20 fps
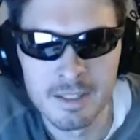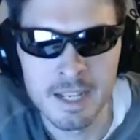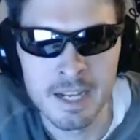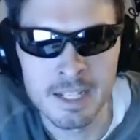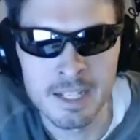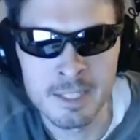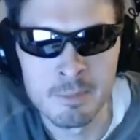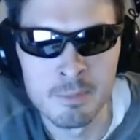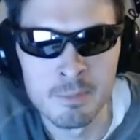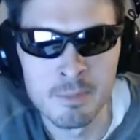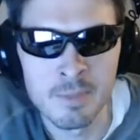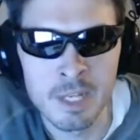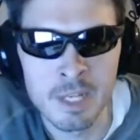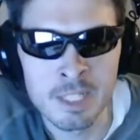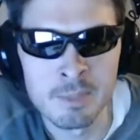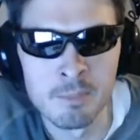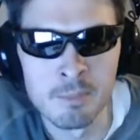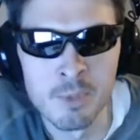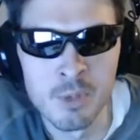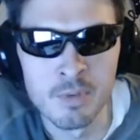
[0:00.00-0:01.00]
it's
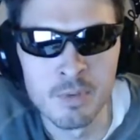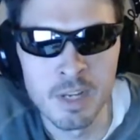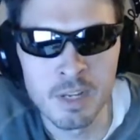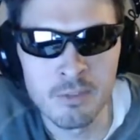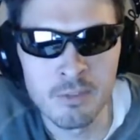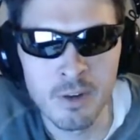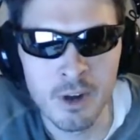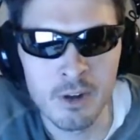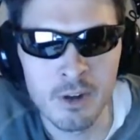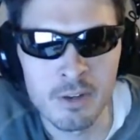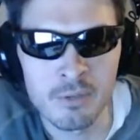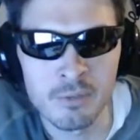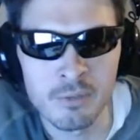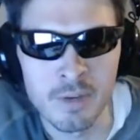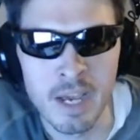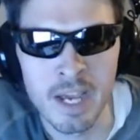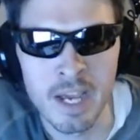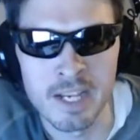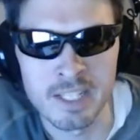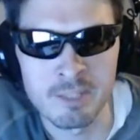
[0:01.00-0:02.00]
moving very
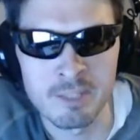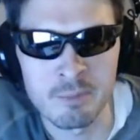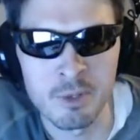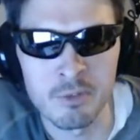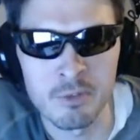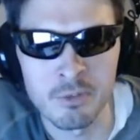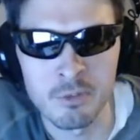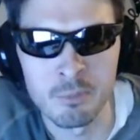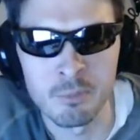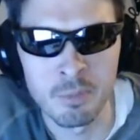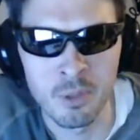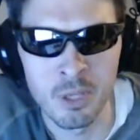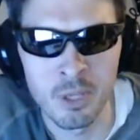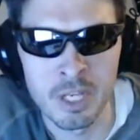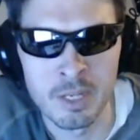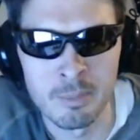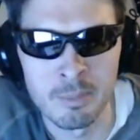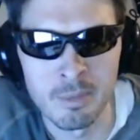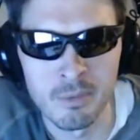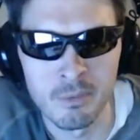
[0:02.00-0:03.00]
fast, but if you've played
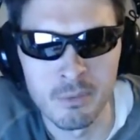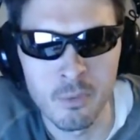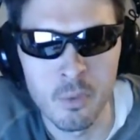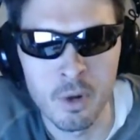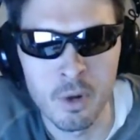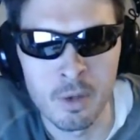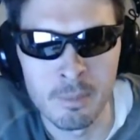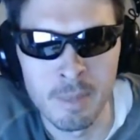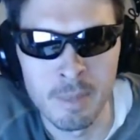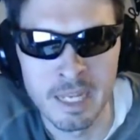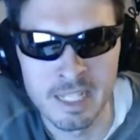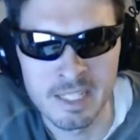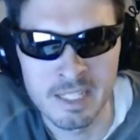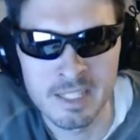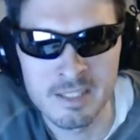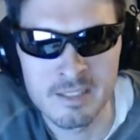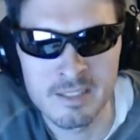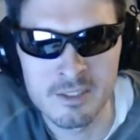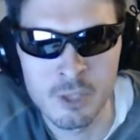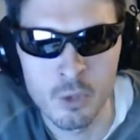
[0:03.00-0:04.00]
it before, it
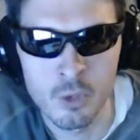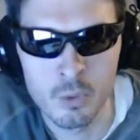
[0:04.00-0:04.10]
makes total